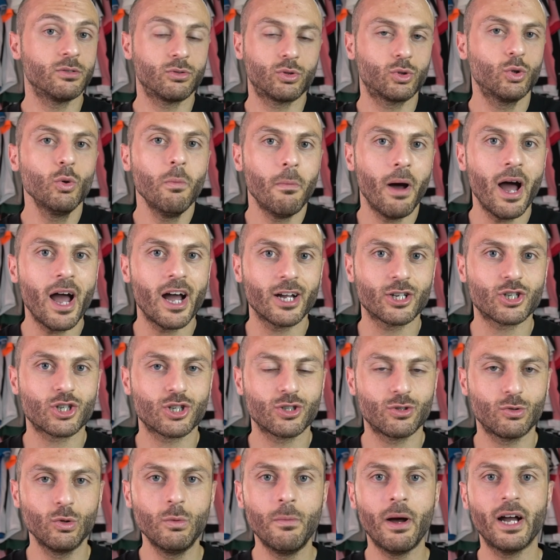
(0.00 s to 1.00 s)
too
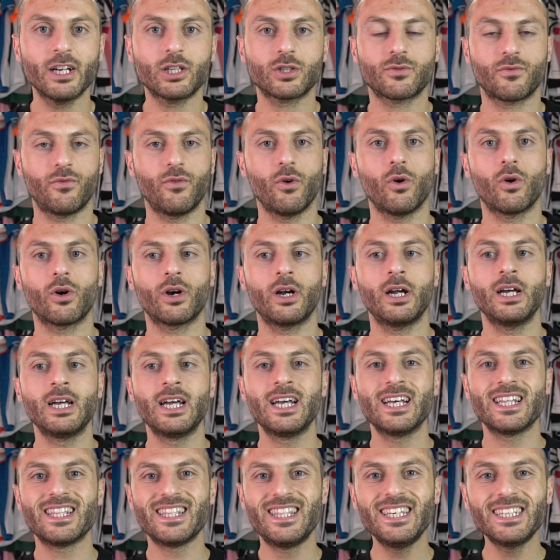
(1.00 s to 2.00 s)
much for
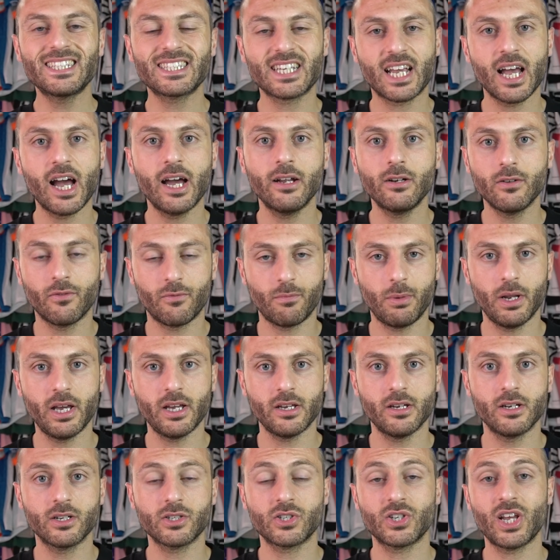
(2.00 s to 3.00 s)
this kind of
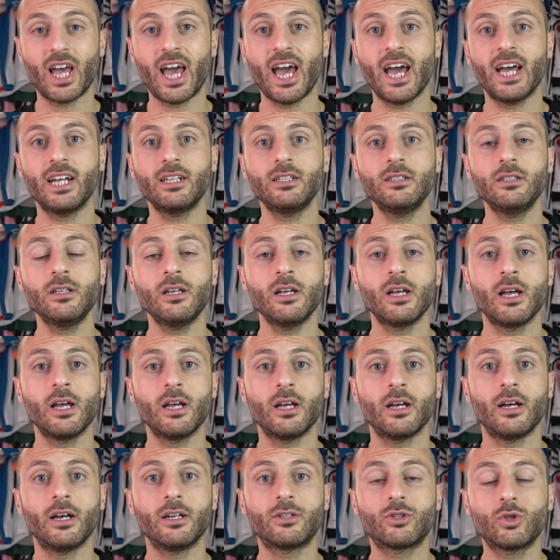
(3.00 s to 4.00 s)
players, and
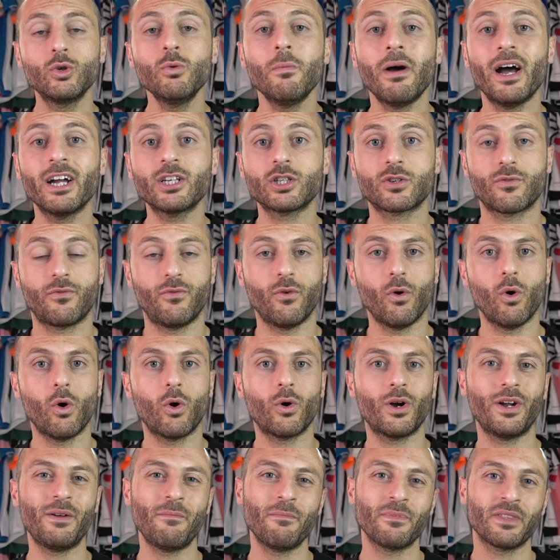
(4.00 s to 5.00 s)
too much
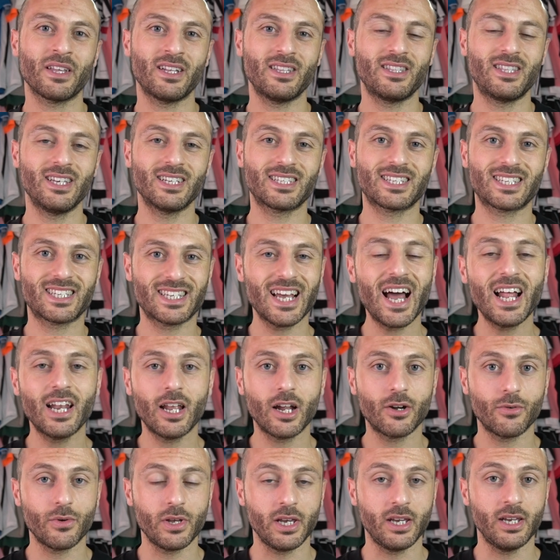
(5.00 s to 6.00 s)
for the
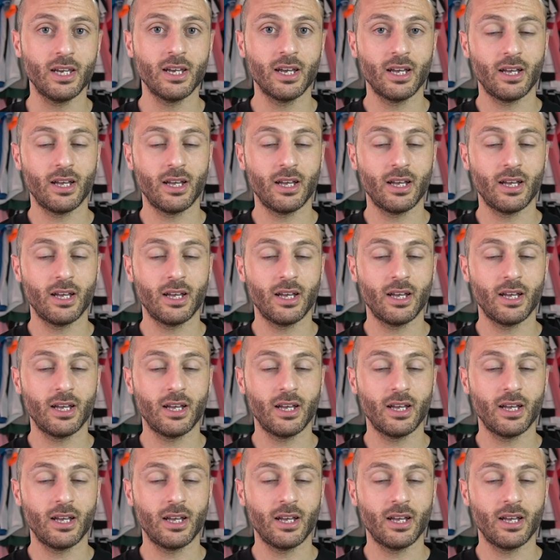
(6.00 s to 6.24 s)
salaries